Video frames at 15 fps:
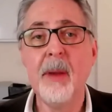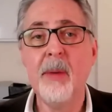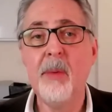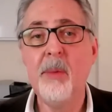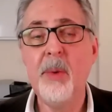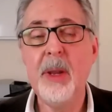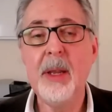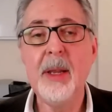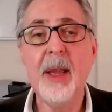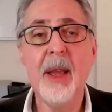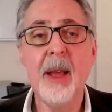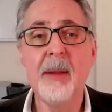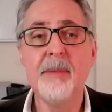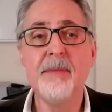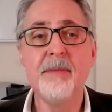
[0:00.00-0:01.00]
We
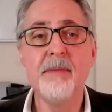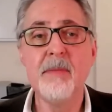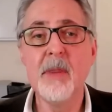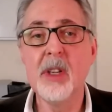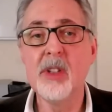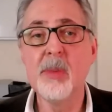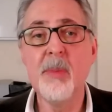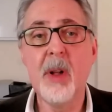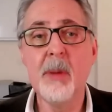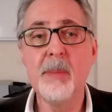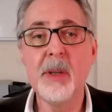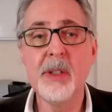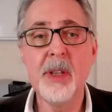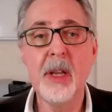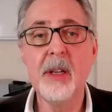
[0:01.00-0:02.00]
get a small
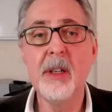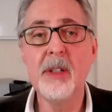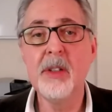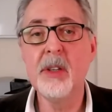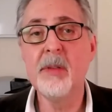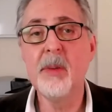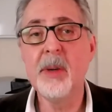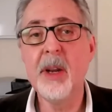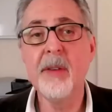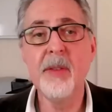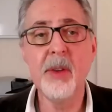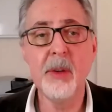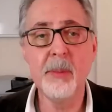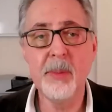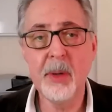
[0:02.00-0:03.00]
percentage of whatever
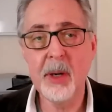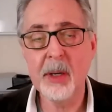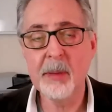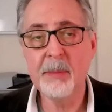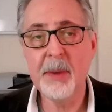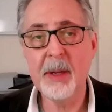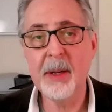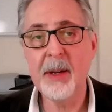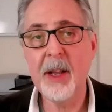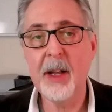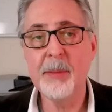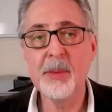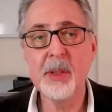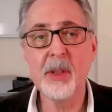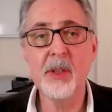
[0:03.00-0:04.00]
you book, but it
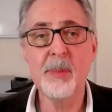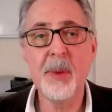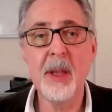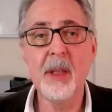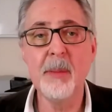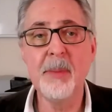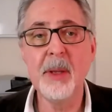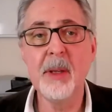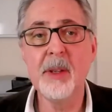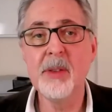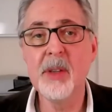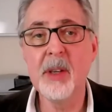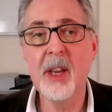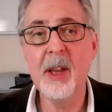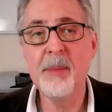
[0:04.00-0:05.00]
helps us pay the bills
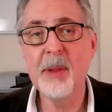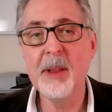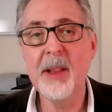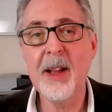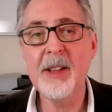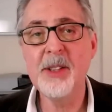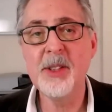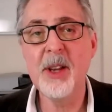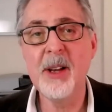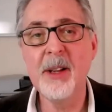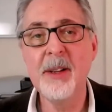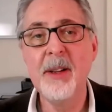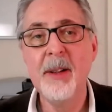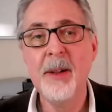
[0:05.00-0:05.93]
and keep the lights on,